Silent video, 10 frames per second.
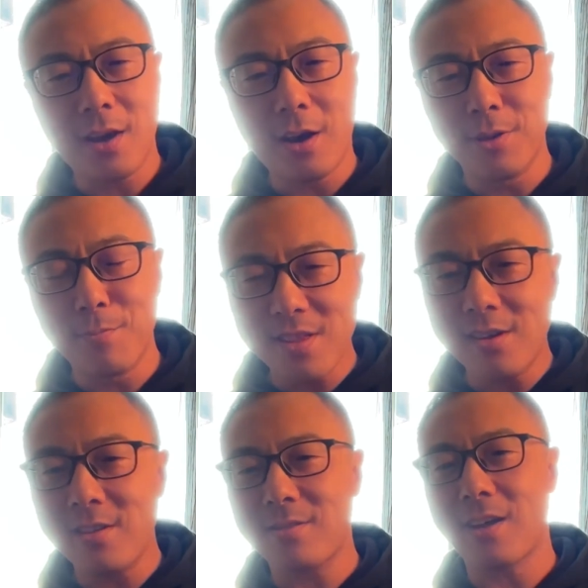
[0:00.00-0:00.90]
on the
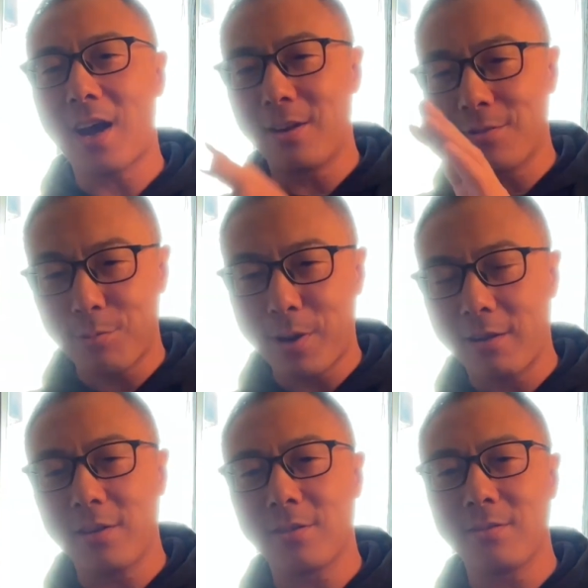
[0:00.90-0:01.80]
business side, on the
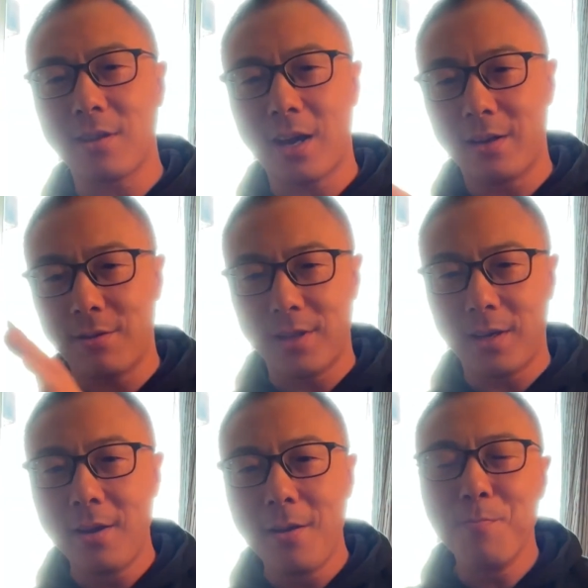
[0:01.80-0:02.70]
regulation side, on
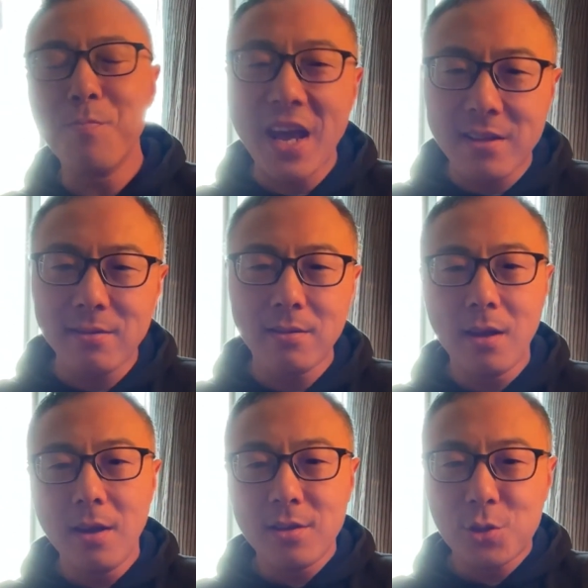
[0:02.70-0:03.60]
the
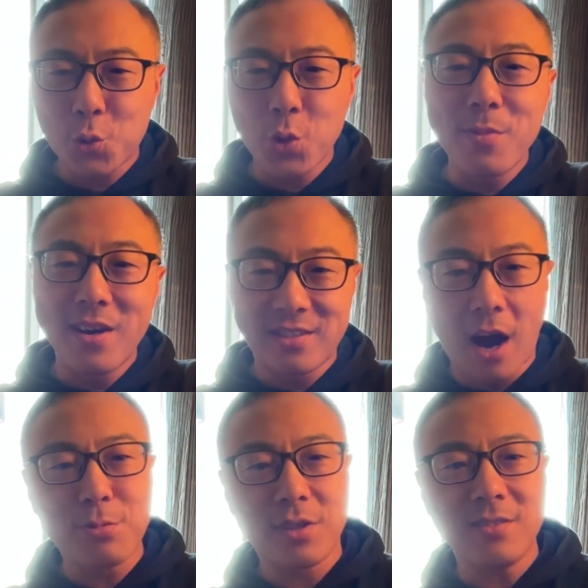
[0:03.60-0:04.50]
mainstream
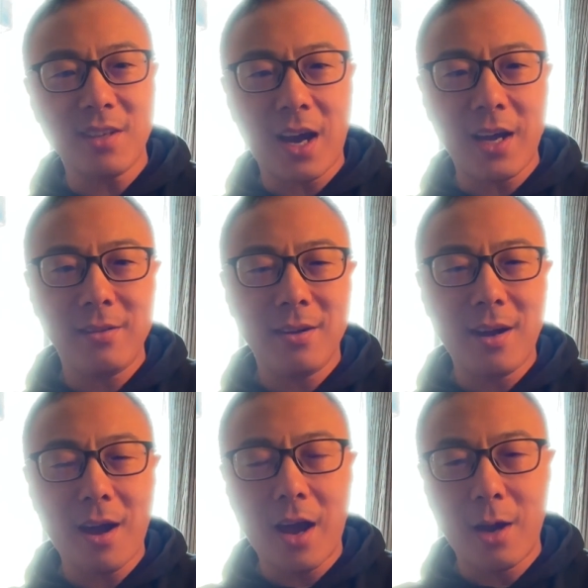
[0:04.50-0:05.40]
adoption side,
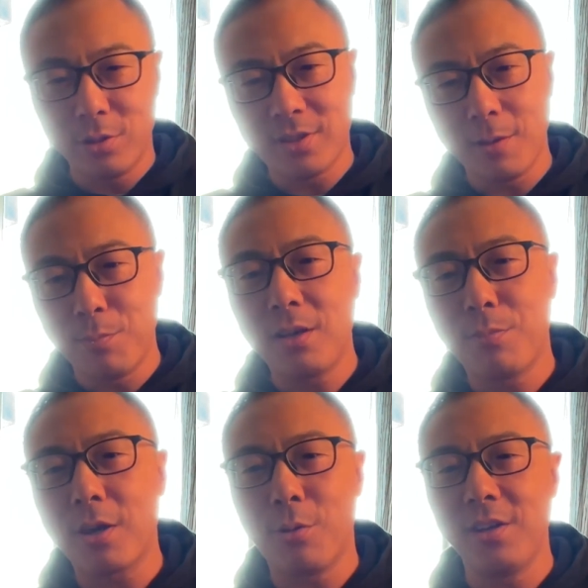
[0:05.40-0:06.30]
I would say
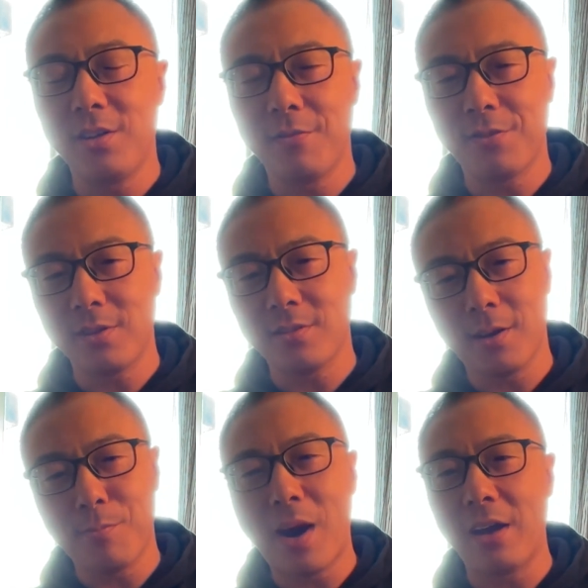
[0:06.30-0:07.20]
Bitcoin ETF is
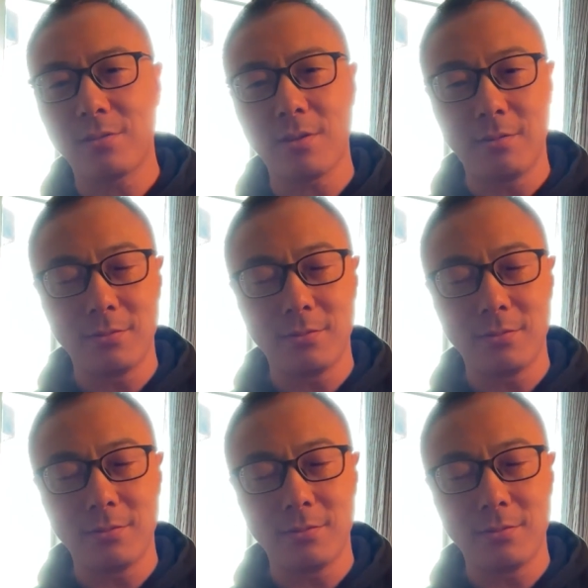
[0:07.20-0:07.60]
a milestone.